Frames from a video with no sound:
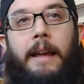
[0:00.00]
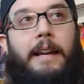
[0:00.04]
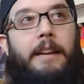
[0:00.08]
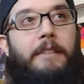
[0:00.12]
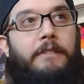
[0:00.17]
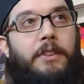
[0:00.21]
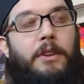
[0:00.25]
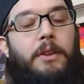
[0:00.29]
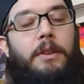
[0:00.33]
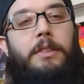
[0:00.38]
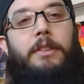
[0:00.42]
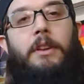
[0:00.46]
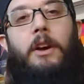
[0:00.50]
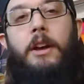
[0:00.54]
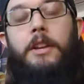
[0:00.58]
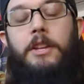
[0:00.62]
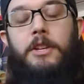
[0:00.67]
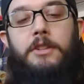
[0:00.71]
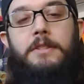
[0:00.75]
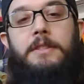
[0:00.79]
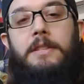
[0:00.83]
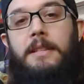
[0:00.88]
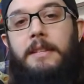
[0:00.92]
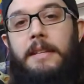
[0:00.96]
if you thought
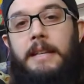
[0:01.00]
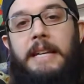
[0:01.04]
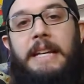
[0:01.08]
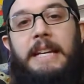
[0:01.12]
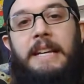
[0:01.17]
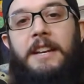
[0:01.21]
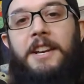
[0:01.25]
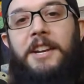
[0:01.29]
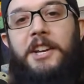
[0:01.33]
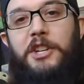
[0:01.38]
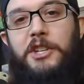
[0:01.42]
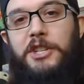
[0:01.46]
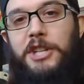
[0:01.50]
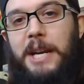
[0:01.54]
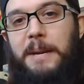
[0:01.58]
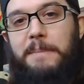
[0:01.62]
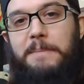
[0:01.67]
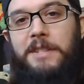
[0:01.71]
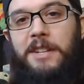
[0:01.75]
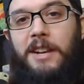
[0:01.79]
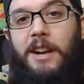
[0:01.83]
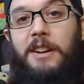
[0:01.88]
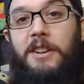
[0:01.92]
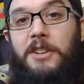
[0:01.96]
you'd seen
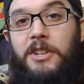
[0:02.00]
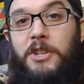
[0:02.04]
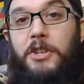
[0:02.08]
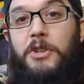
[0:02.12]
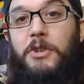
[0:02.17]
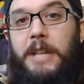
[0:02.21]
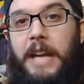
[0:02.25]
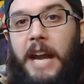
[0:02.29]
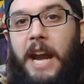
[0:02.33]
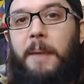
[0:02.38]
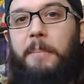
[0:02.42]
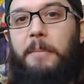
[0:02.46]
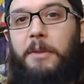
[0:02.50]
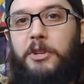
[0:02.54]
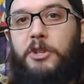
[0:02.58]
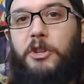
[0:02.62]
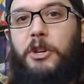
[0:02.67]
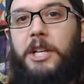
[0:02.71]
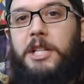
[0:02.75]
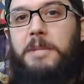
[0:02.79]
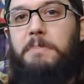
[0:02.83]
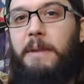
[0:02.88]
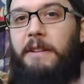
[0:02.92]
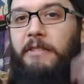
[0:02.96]
James Gunn do camera
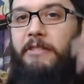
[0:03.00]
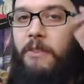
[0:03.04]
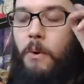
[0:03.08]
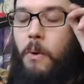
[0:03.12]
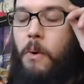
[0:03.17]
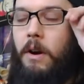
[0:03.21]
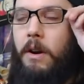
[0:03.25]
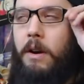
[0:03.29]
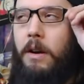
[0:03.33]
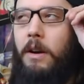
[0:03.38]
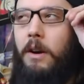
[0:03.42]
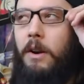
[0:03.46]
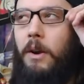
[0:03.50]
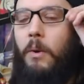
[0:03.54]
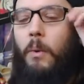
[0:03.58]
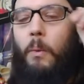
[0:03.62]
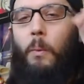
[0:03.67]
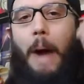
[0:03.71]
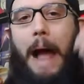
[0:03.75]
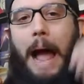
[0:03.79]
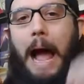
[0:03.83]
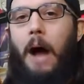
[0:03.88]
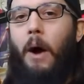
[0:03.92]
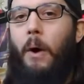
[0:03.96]
tricks before,
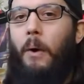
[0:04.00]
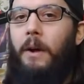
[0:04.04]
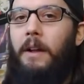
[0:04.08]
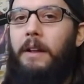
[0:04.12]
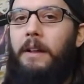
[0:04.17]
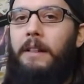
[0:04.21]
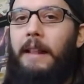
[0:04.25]
wow!